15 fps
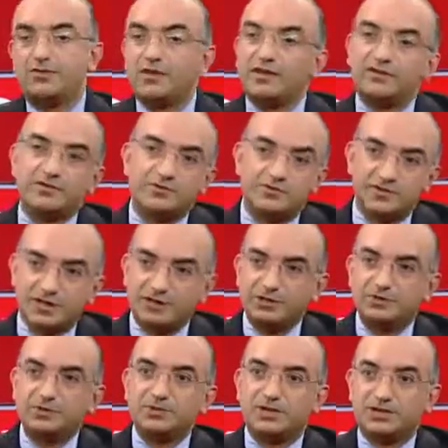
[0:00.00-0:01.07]
So as I was telling
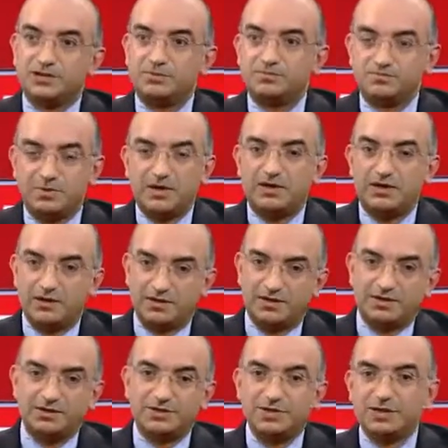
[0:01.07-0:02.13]
you in the
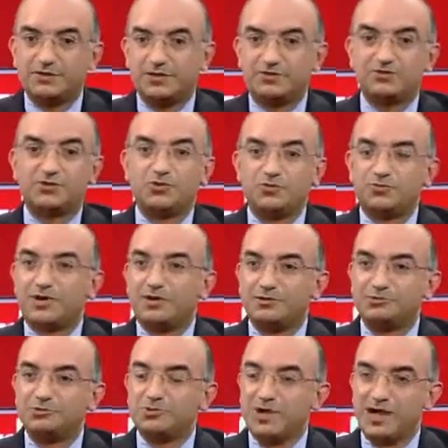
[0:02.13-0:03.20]
other thing, that's a good
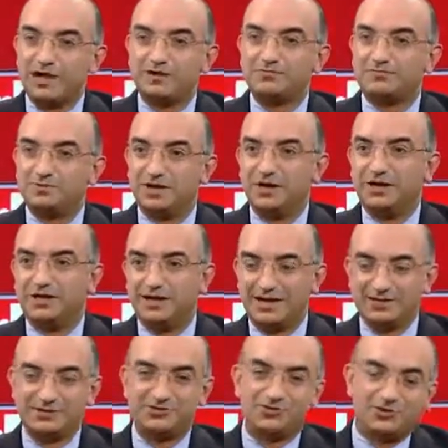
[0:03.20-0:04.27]
problem to have,
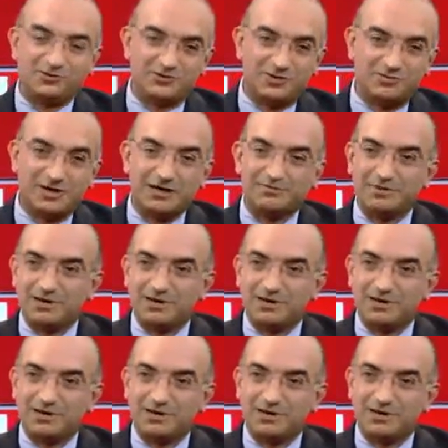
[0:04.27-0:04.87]
and it's also a bad